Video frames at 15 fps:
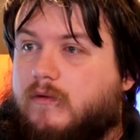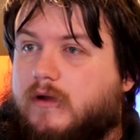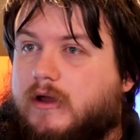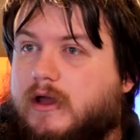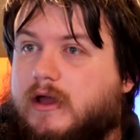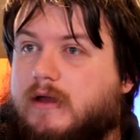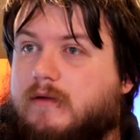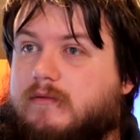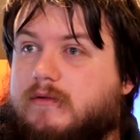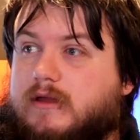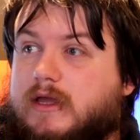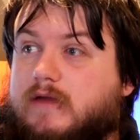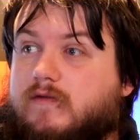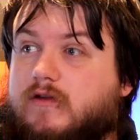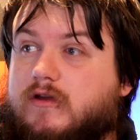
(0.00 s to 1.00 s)

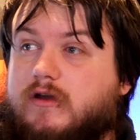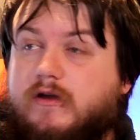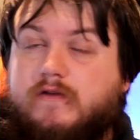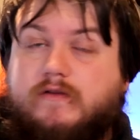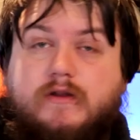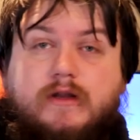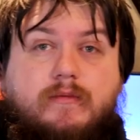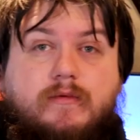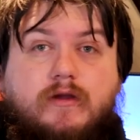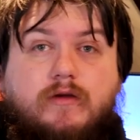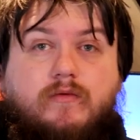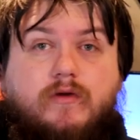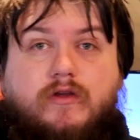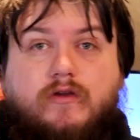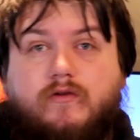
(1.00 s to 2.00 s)
If you guys can let me know
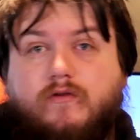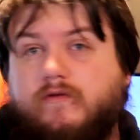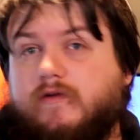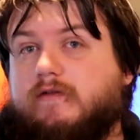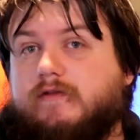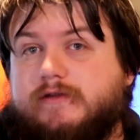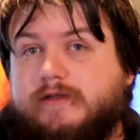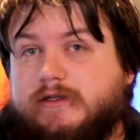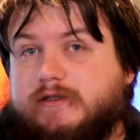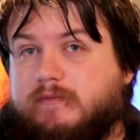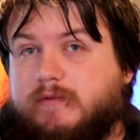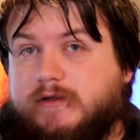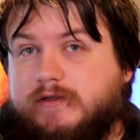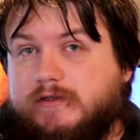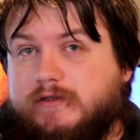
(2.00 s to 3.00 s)
what your favourite
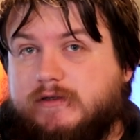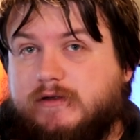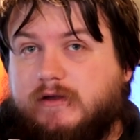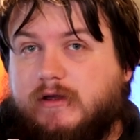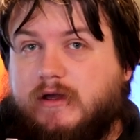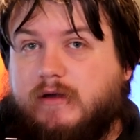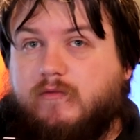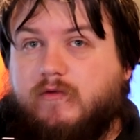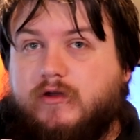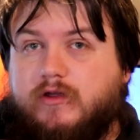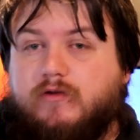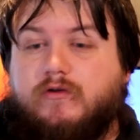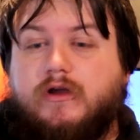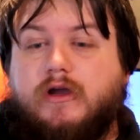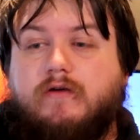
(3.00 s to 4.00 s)
setup is and what
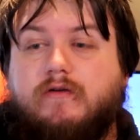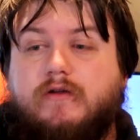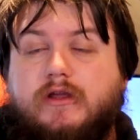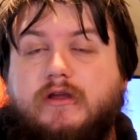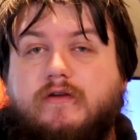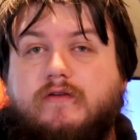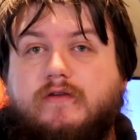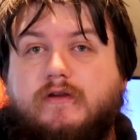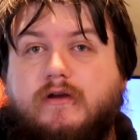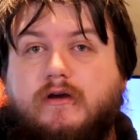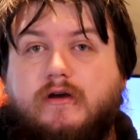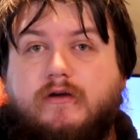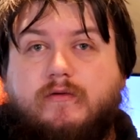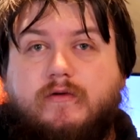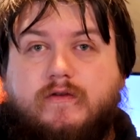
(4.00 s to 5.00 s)
you're currently using,
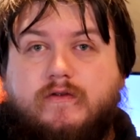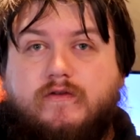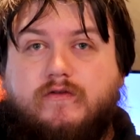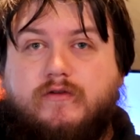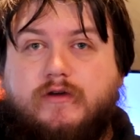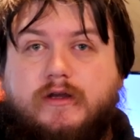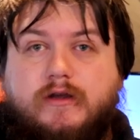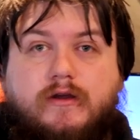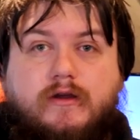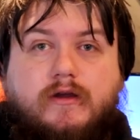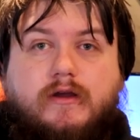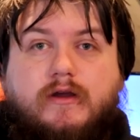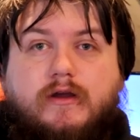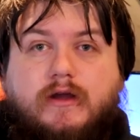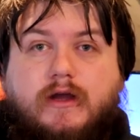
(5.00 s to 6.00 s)
I always enjoy
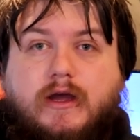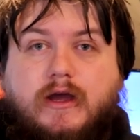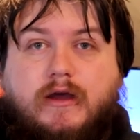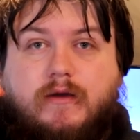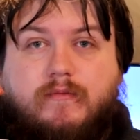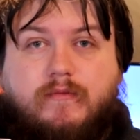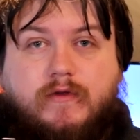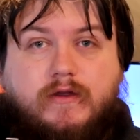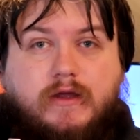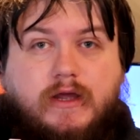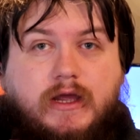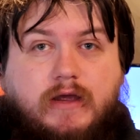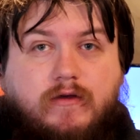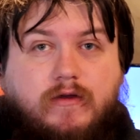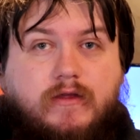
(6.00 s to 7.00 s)

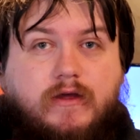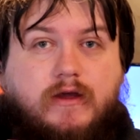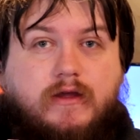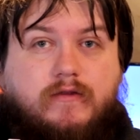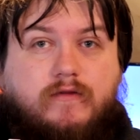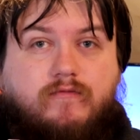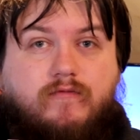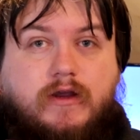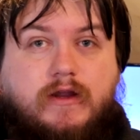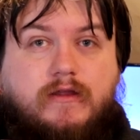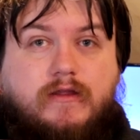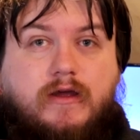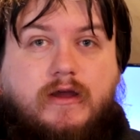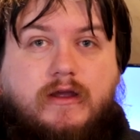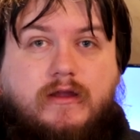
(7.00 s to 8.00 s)
hearing that and
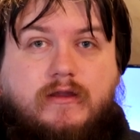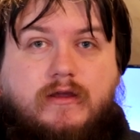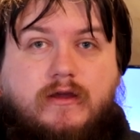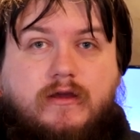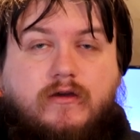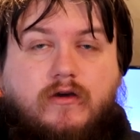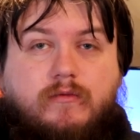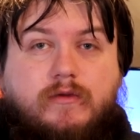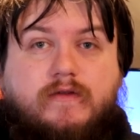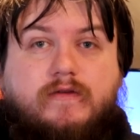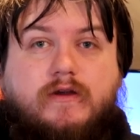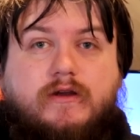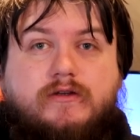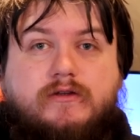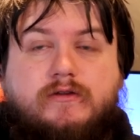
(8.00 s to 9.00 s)
reading that in the comment
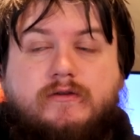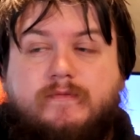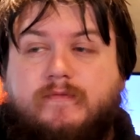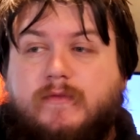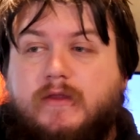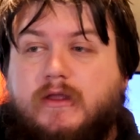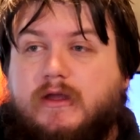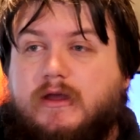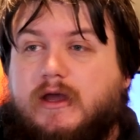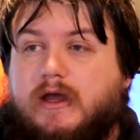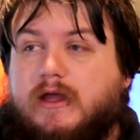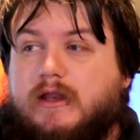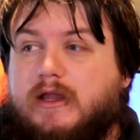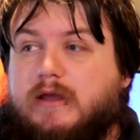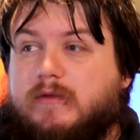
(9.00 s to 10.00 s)
section.
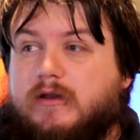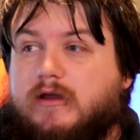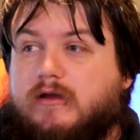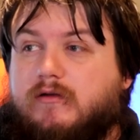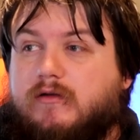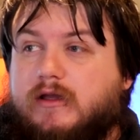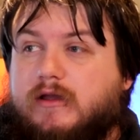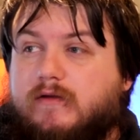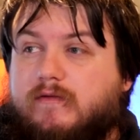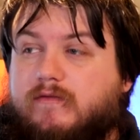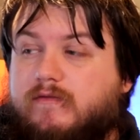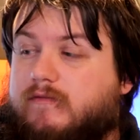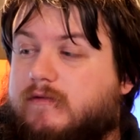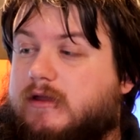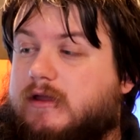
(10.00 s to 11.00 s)
And let me know
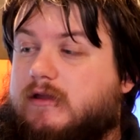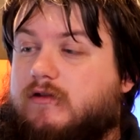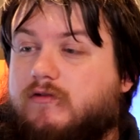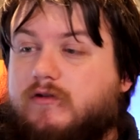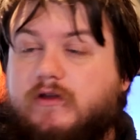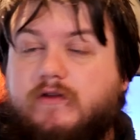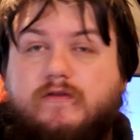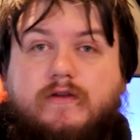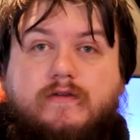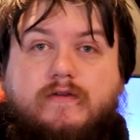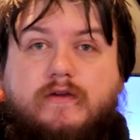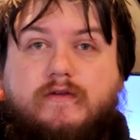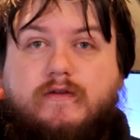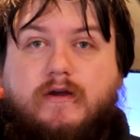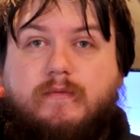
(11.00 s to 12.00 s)
if you're using this
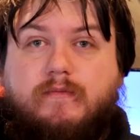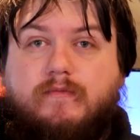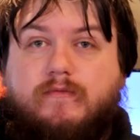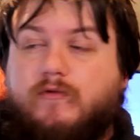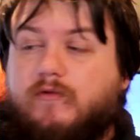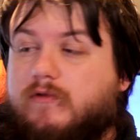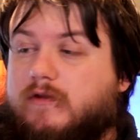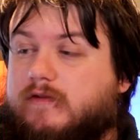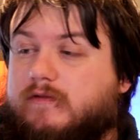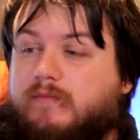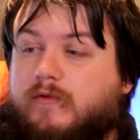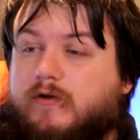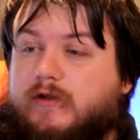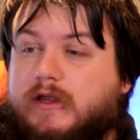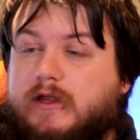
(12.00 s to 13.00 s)
setup or this
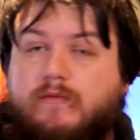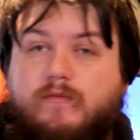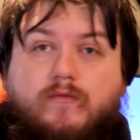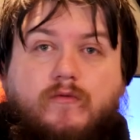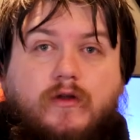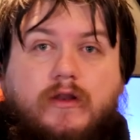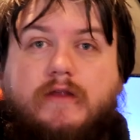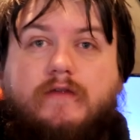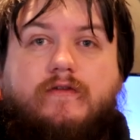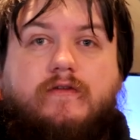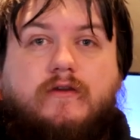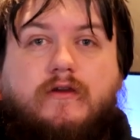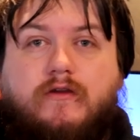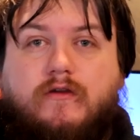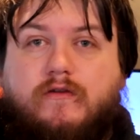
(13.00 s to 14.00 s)
body, what lens
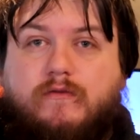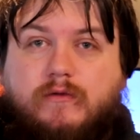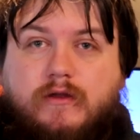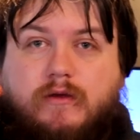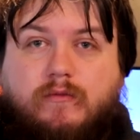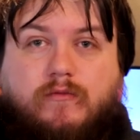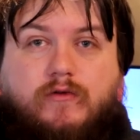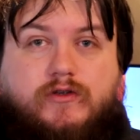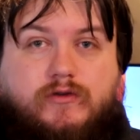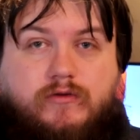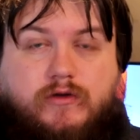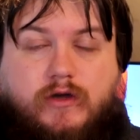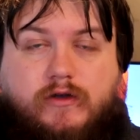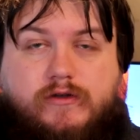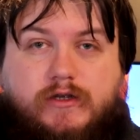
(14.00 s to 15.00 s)
do you use with it, and what's your
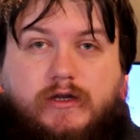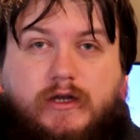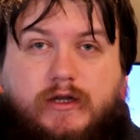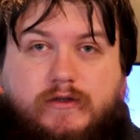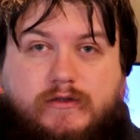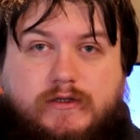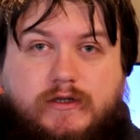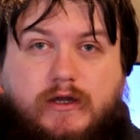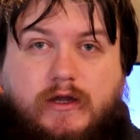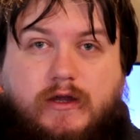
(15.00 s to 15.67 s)
go-to lens